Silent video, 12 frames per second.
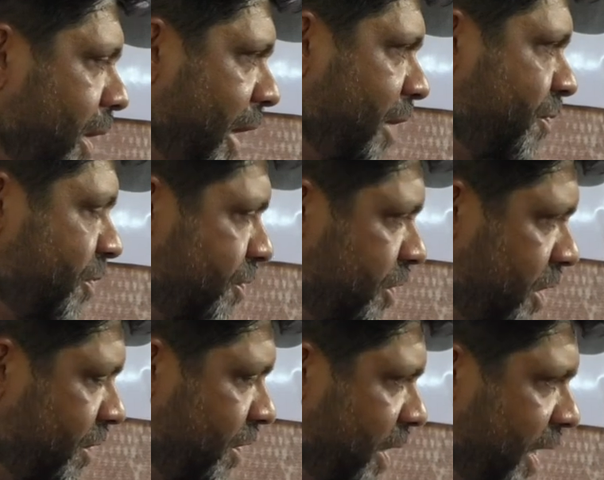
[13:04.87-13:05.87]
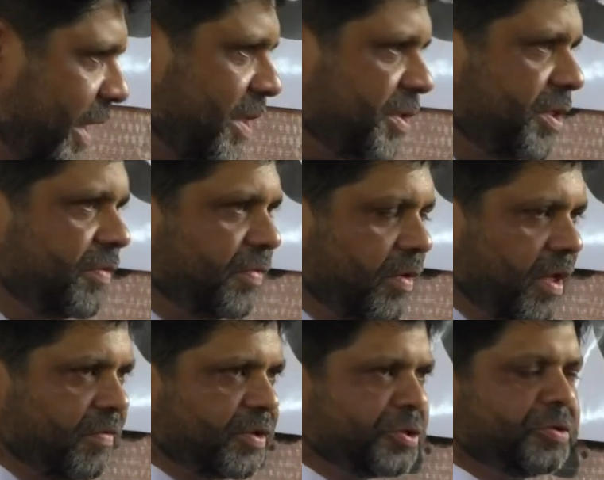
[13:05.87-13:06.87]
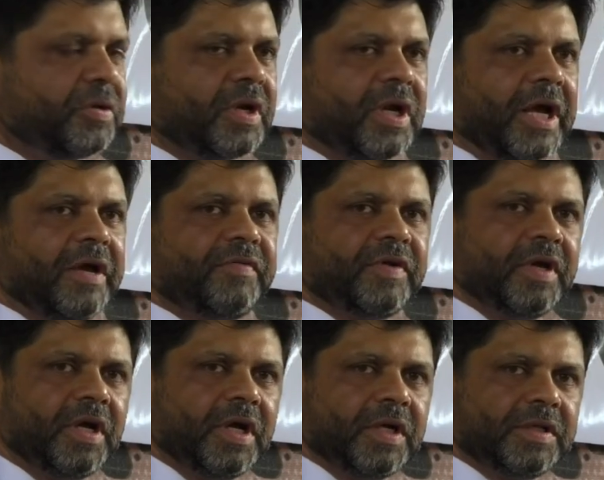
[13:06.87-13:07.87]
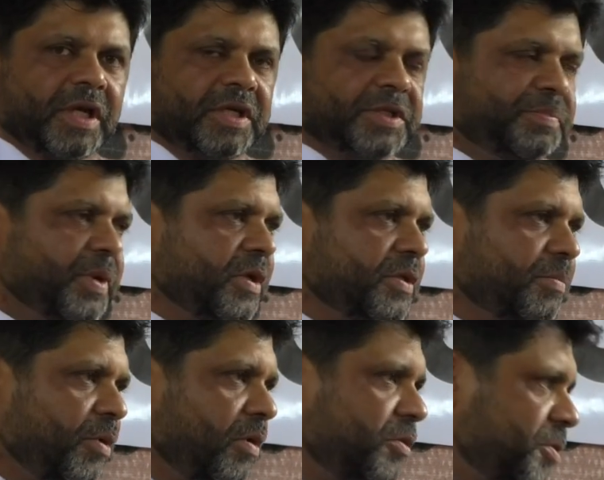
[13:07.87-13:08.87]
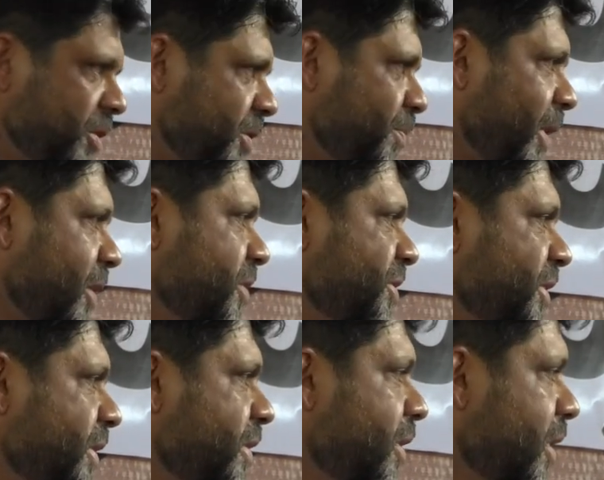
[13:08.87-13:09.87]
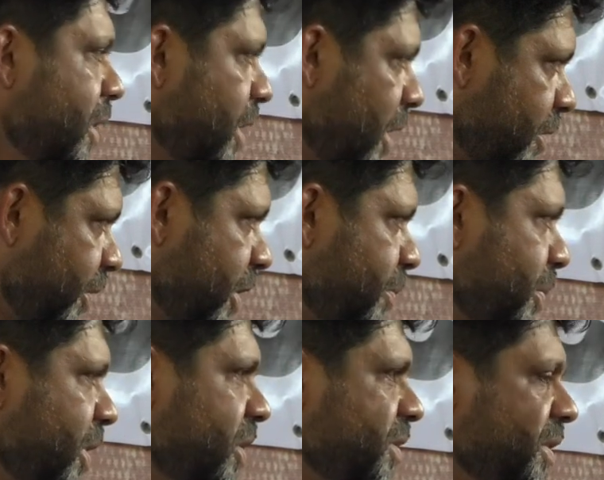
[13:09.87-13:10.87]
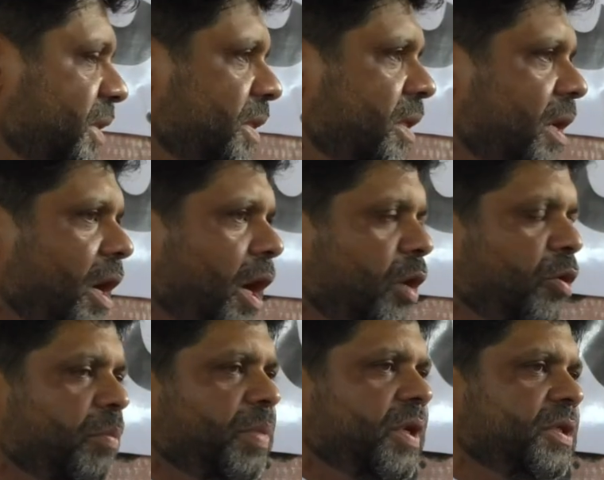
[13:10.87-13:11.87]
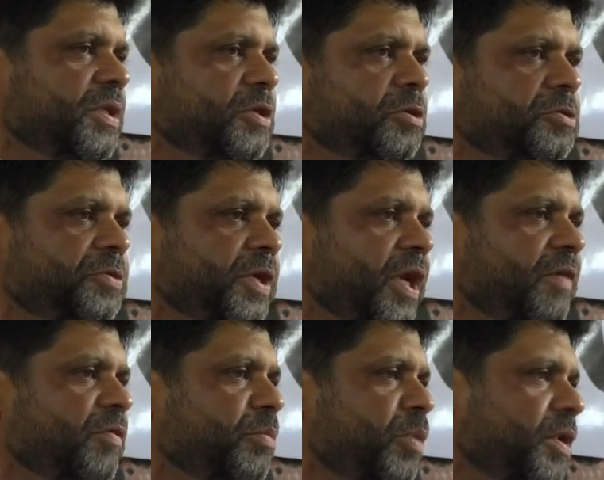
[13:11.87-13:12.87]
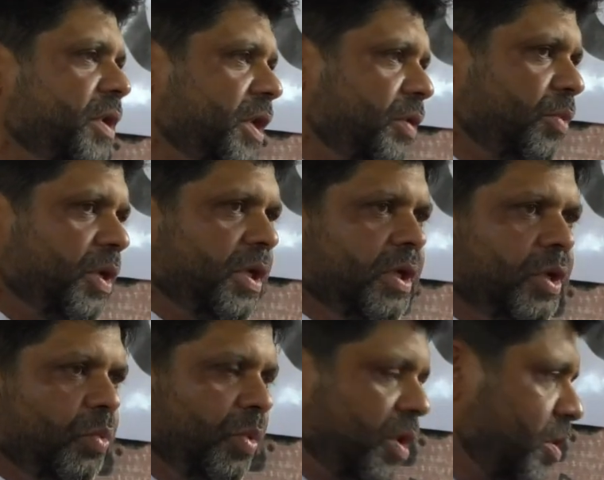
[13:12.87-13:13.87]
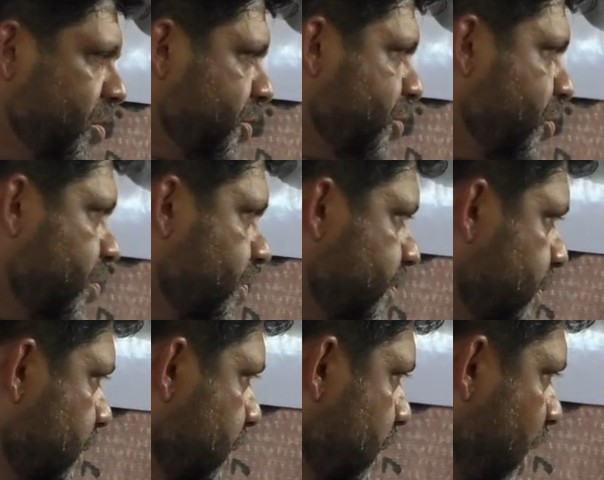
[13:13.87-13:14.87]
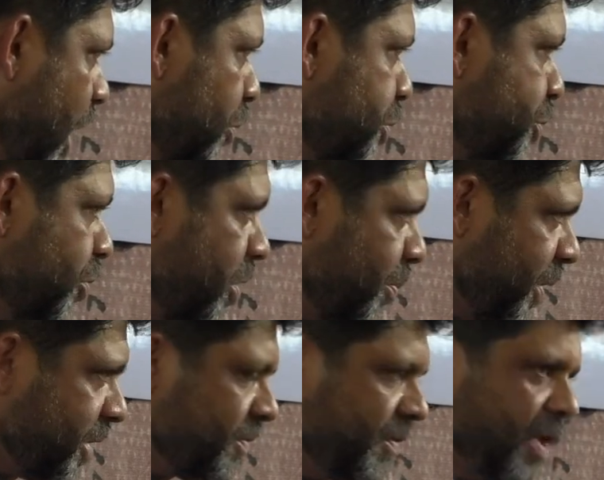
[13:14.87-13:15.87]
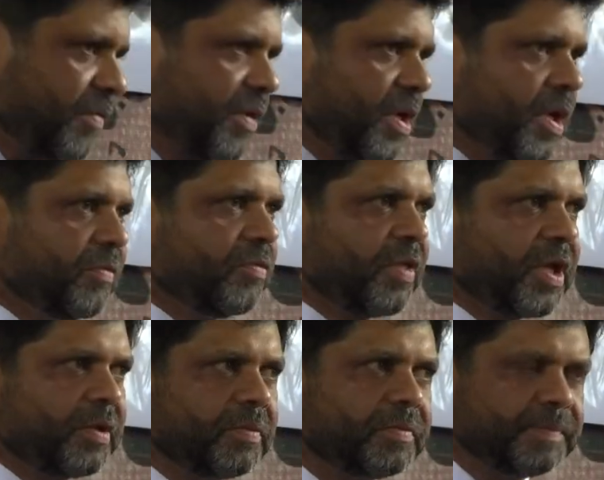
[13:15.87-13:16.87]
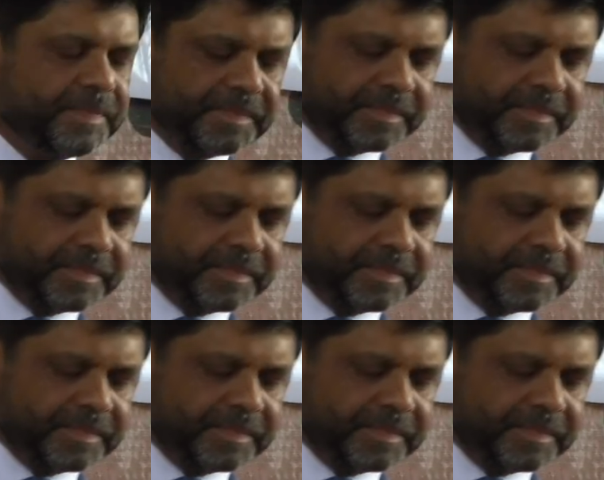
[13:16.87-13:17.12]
life, if you leave a legacy, if you leave a student life that is built upon transparency and credibility and your ability to treat everybody equally within your school. I wish you all the best. Good luck, Thank you.